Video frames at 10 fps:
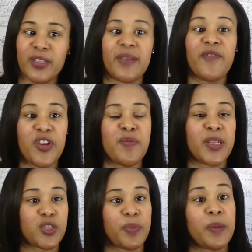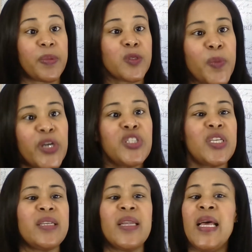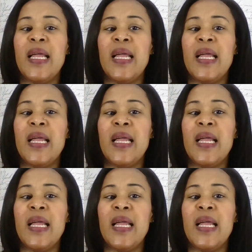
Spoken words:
I'm very much a people's person,